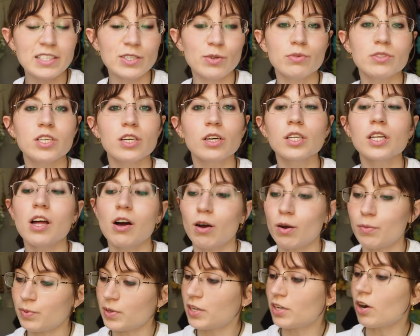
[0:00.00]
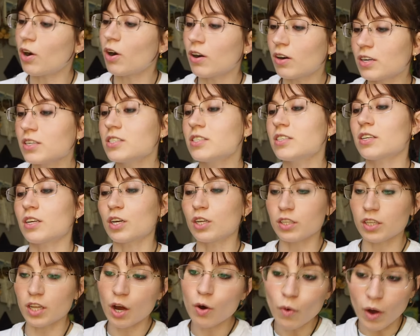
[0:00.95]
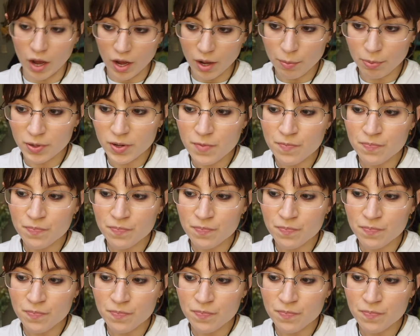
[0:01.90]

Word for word: So it's a glow up, an artist glow up.